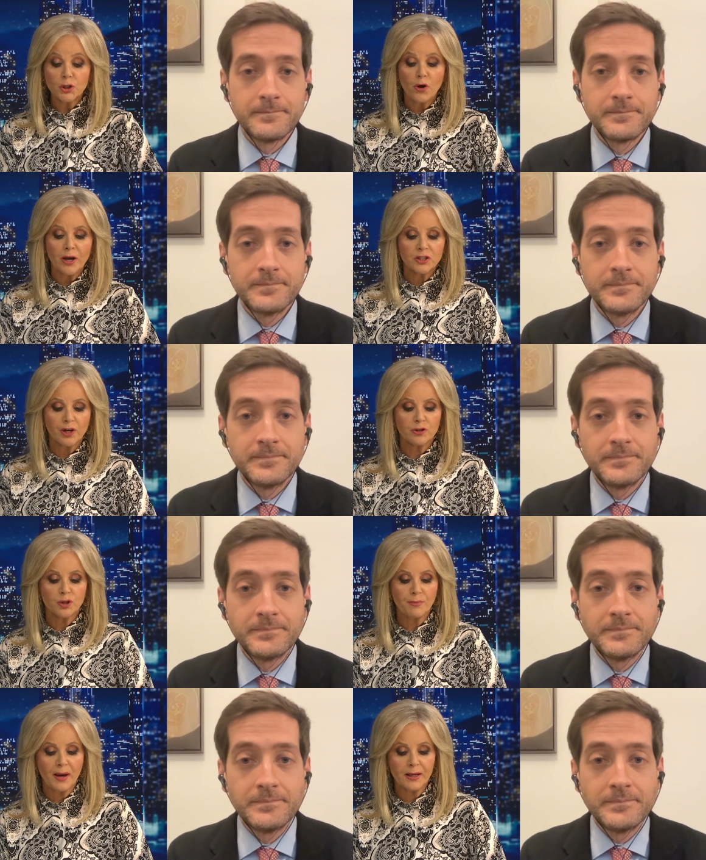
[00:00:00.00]
Speaker 1: know, and
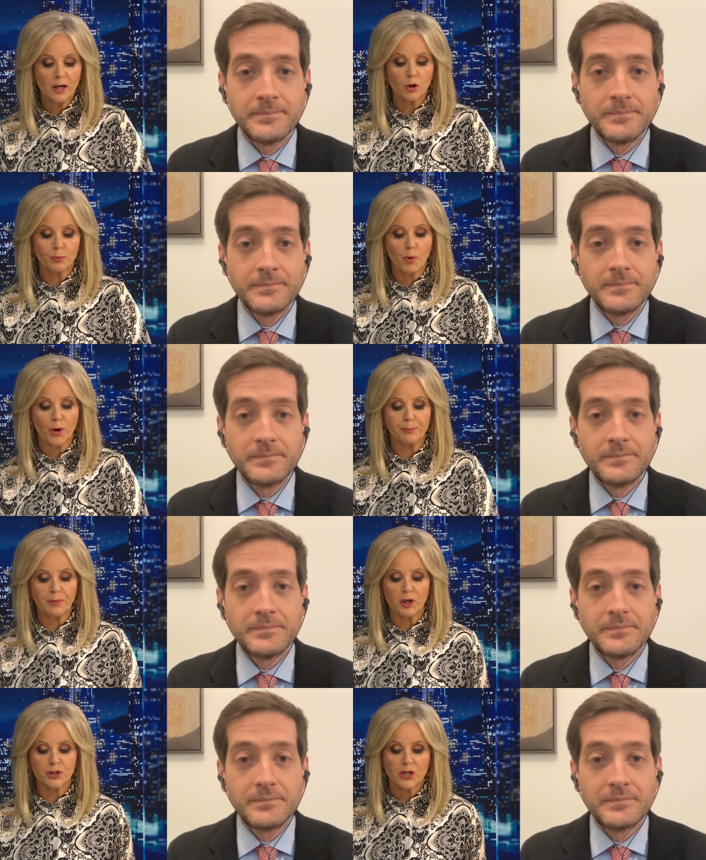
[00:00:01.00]
Jared, you make a good
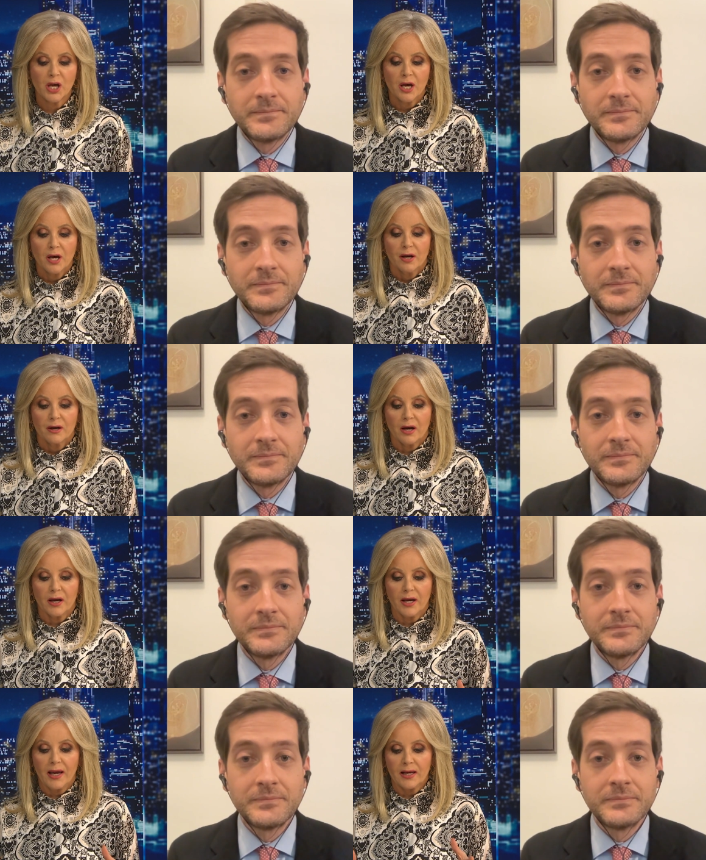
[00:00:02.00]
point, because
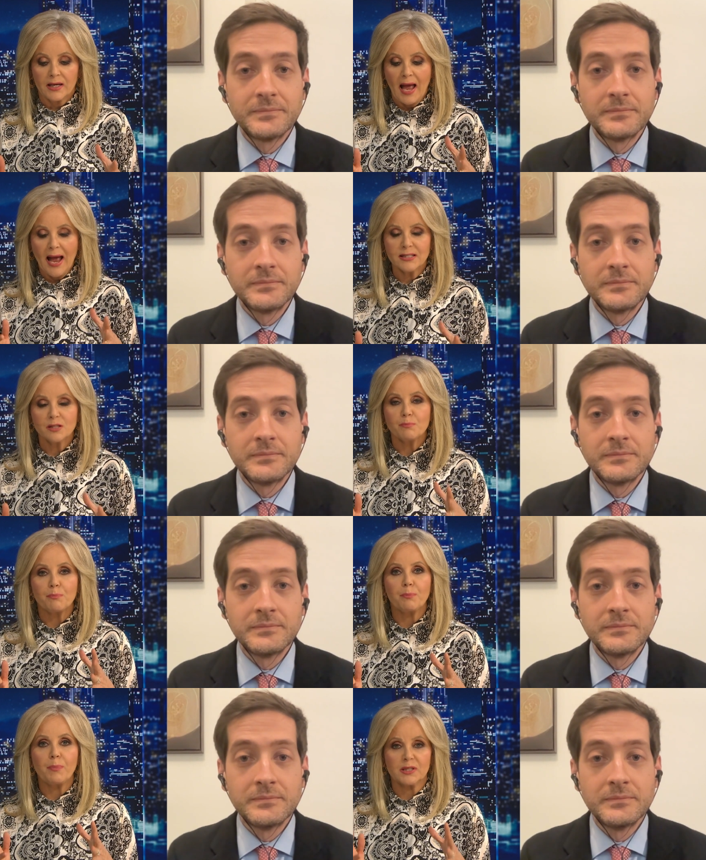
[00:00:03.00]

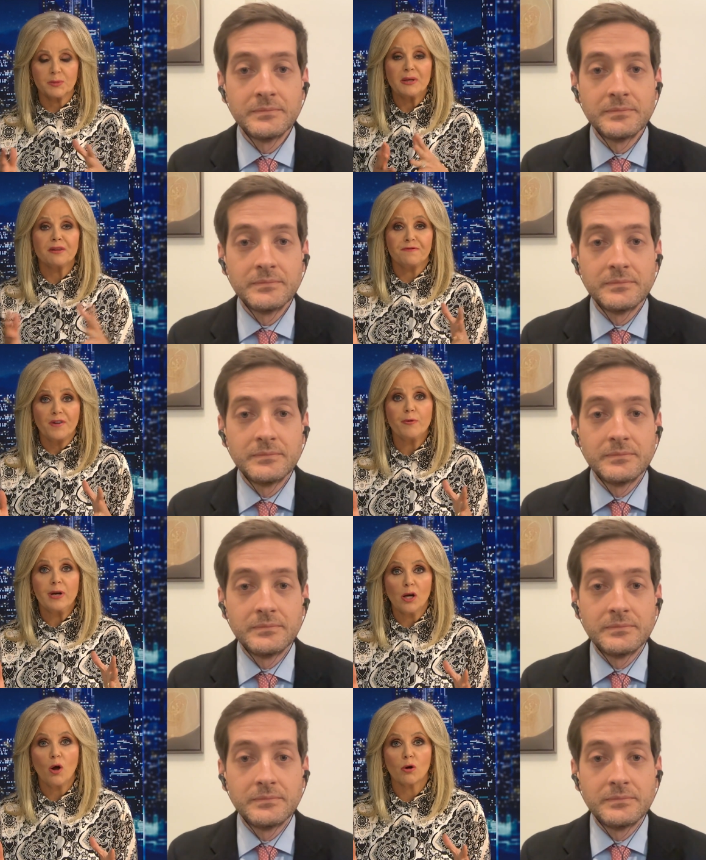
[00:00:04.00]
it's been a
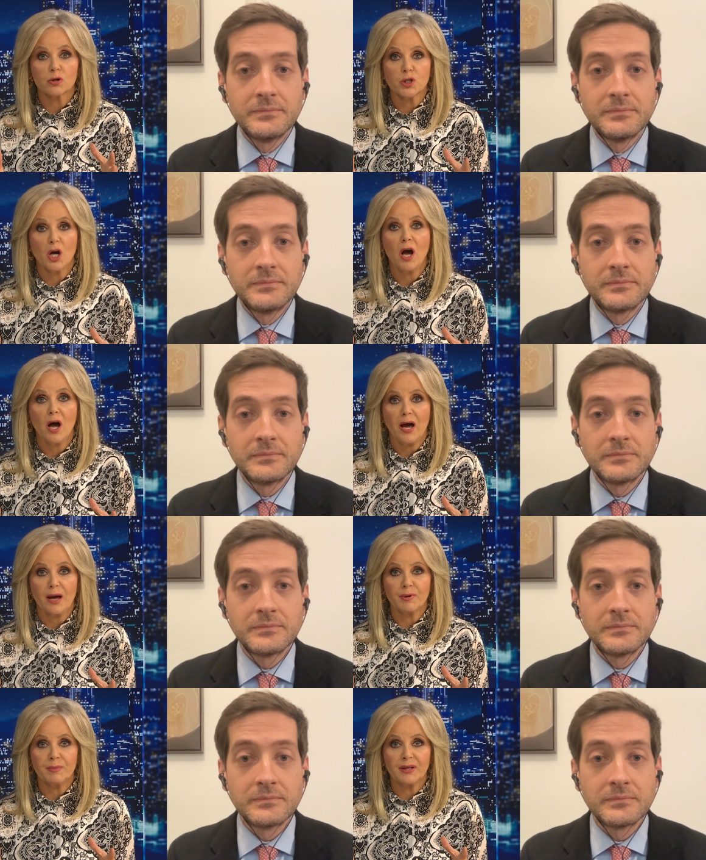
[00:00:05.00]
very long
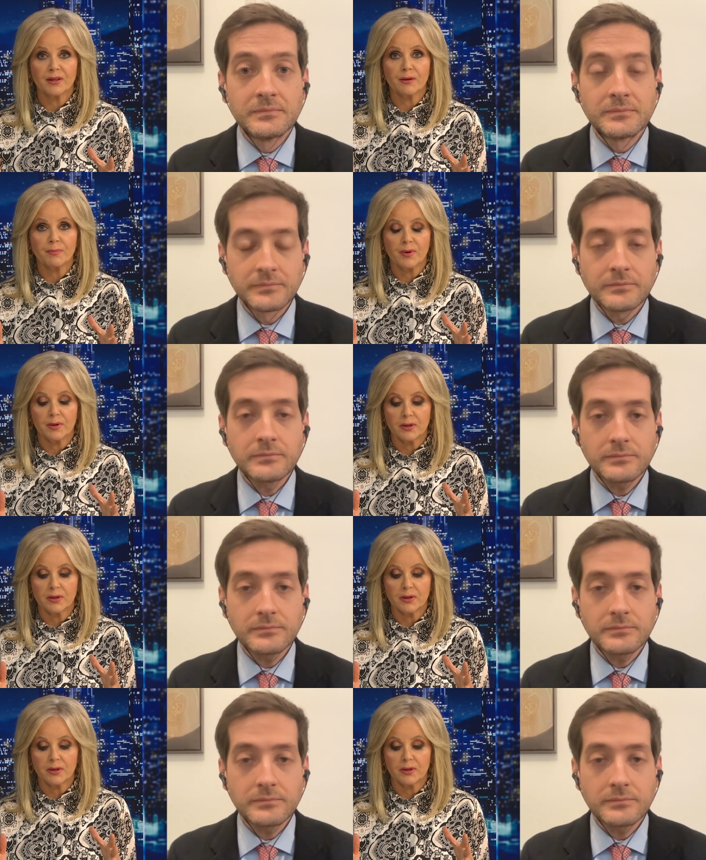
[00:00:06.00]
time. I mean,